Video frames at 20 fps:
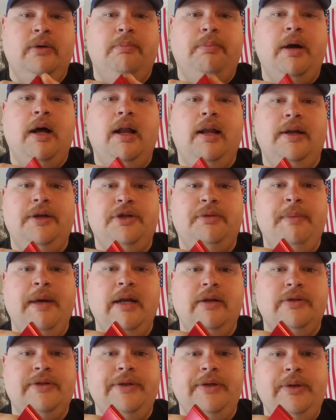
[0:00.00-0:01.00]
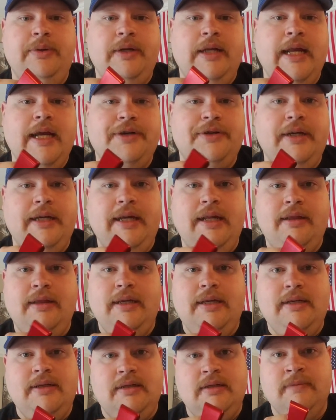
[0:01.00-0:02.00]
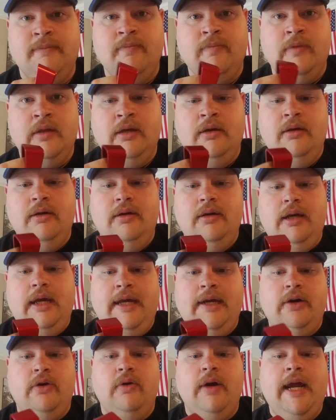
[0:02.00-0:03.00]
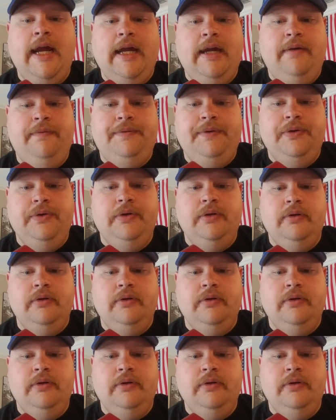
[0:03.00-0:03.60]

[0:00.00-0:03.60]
polished metal, so you can actually get these engraved,